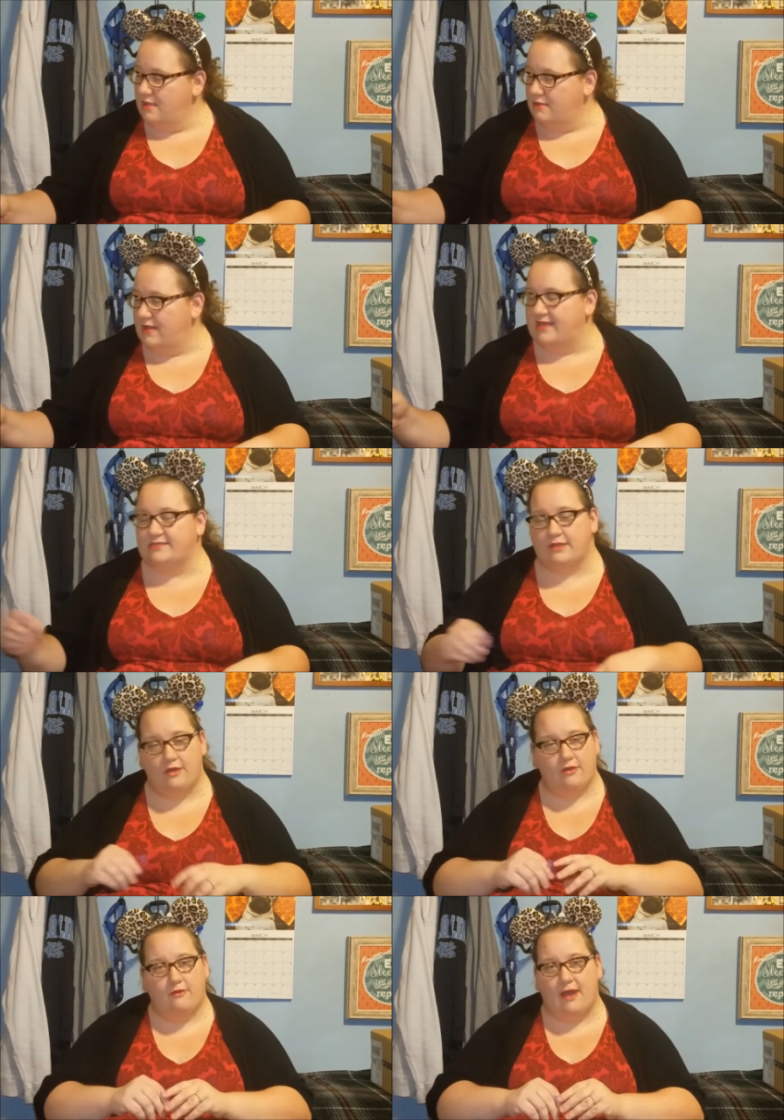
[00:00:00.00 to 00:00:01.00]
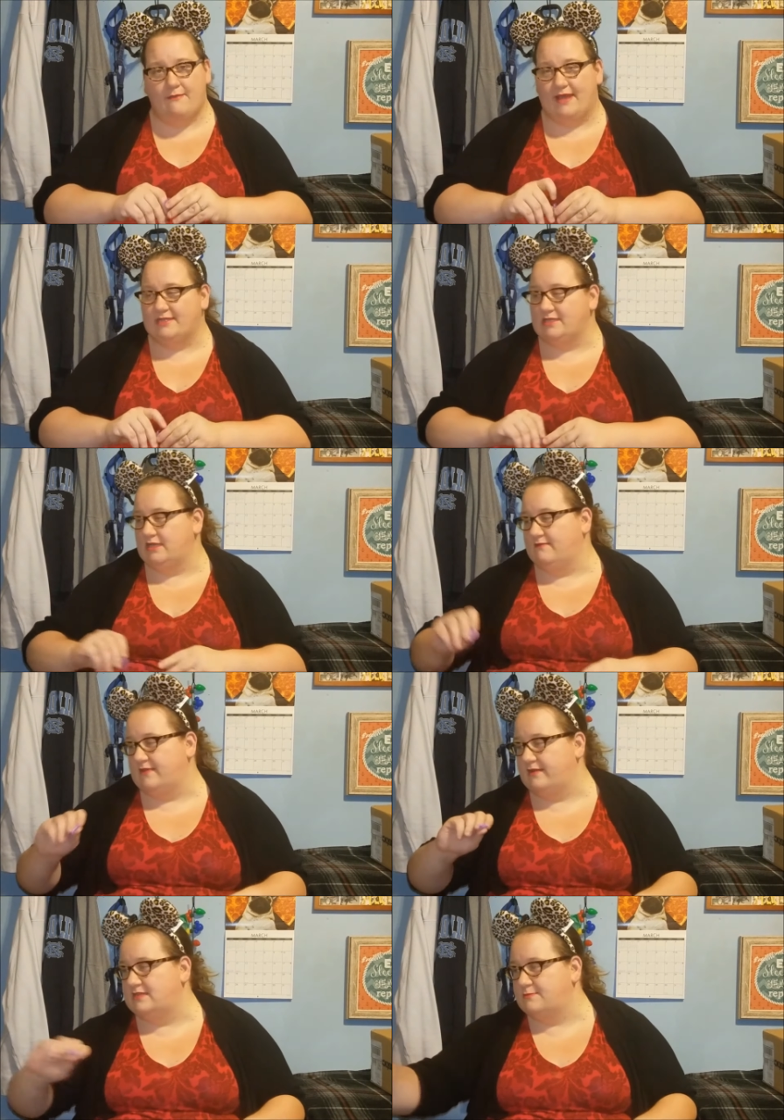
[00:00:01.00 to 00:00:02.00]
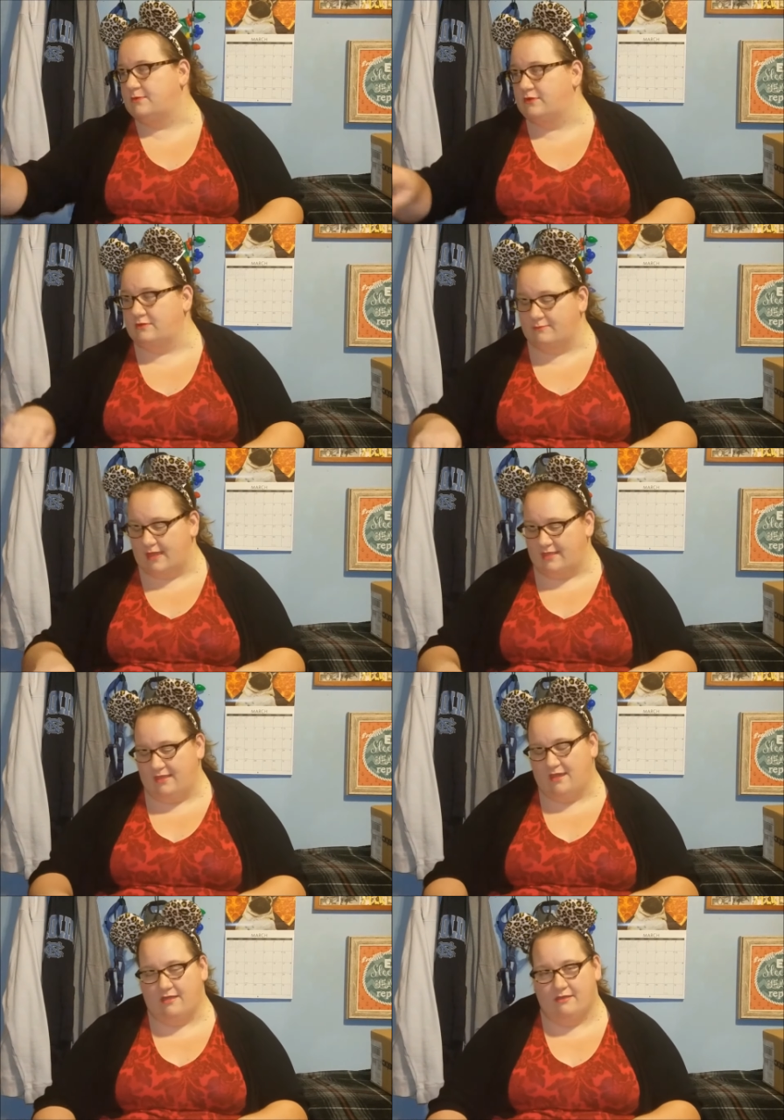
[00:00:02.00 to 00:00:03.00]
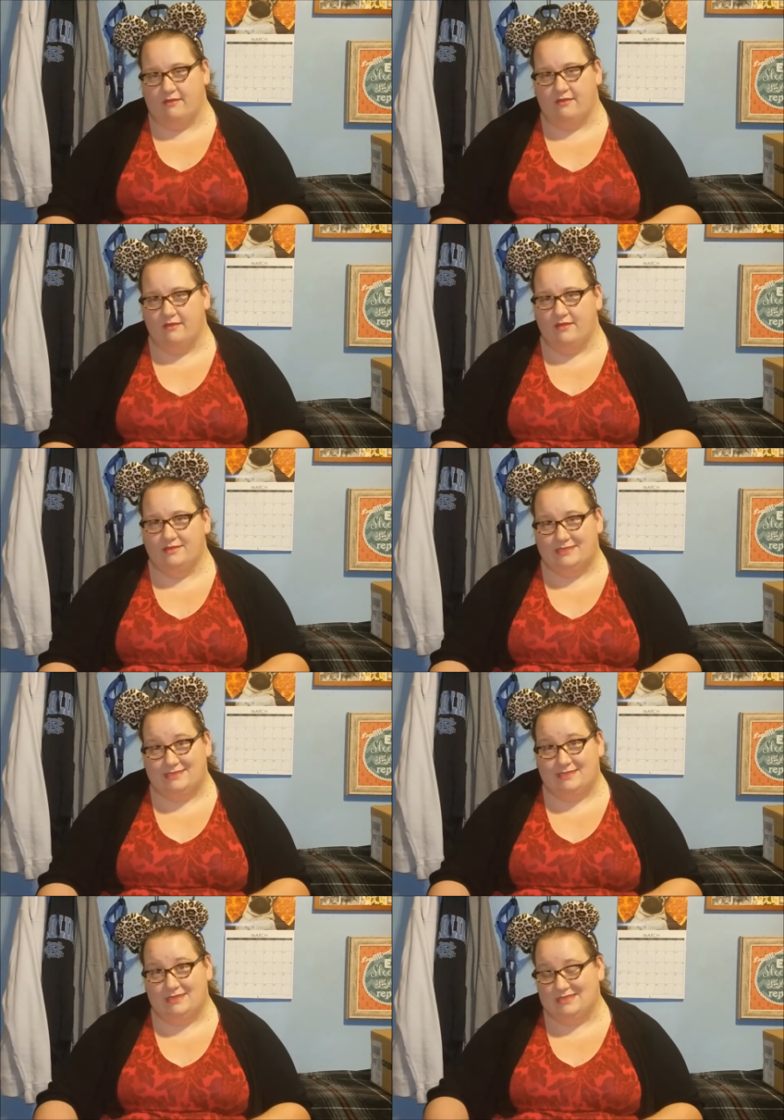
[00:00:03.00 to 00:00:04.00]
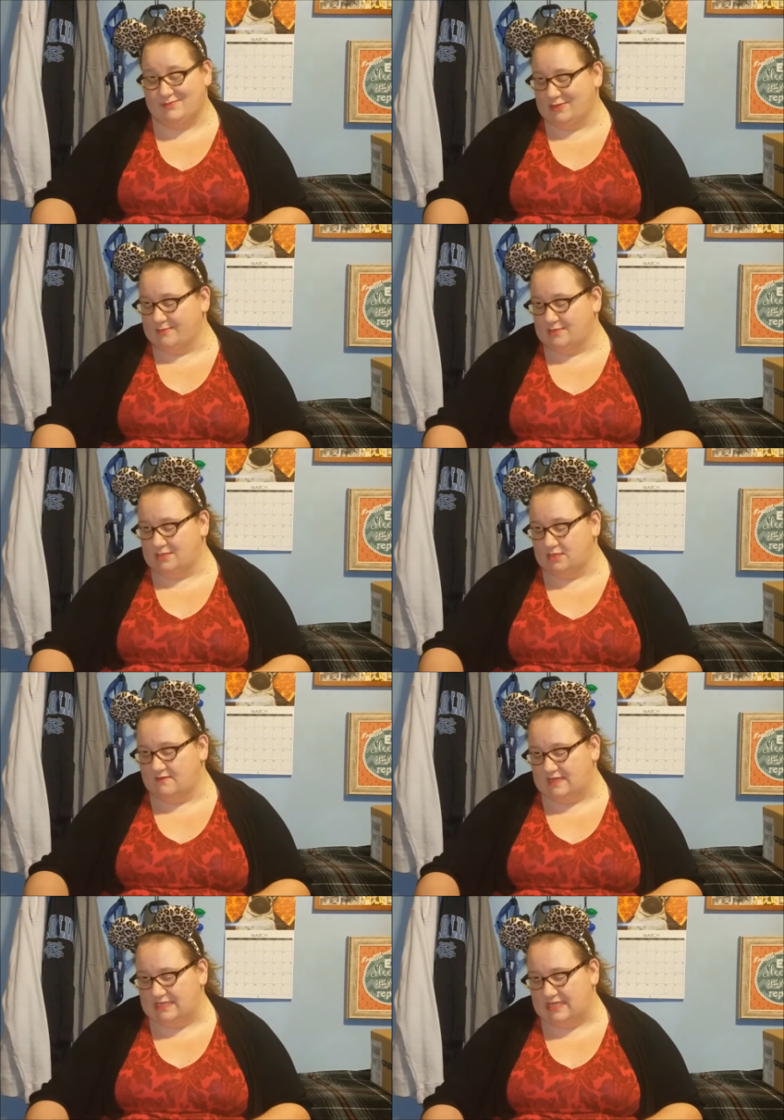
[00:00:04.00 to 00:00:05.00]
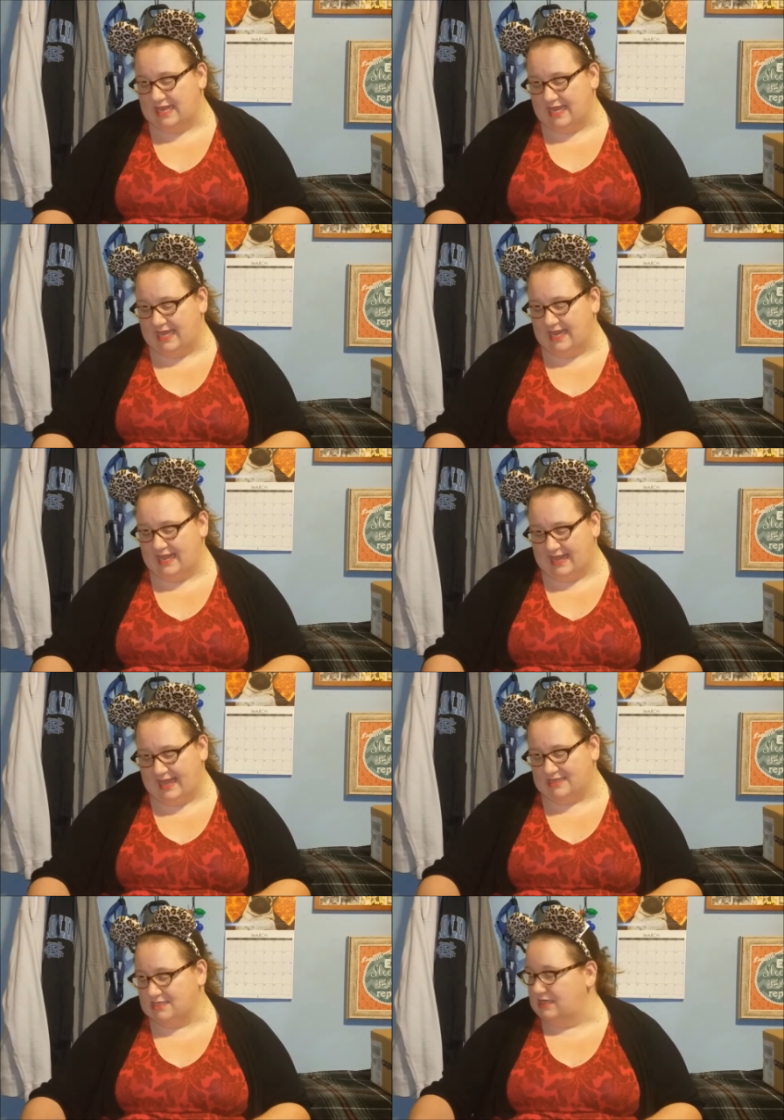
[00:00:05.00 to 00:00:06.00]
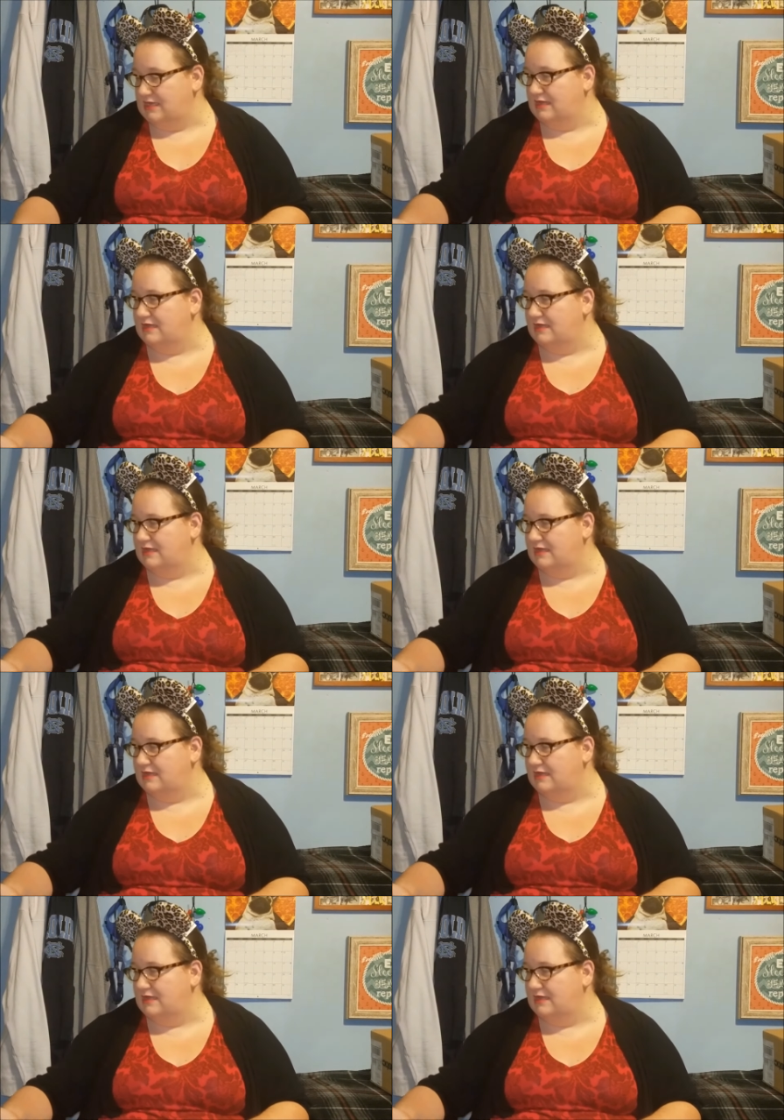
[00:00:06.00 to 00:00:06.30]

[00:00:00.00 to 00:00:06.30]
you guys know I'm actually very spoiled by the other Disney subscription service that I get, and I actually